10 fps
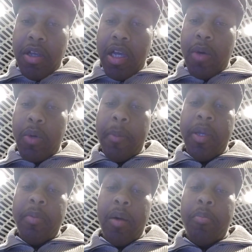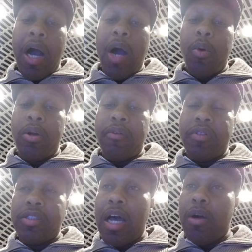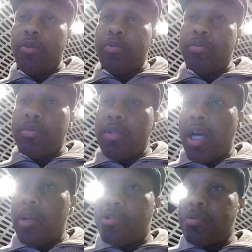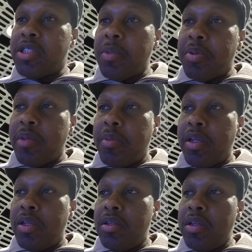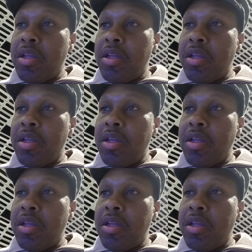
And what I mean by buy one of us out, I simply mean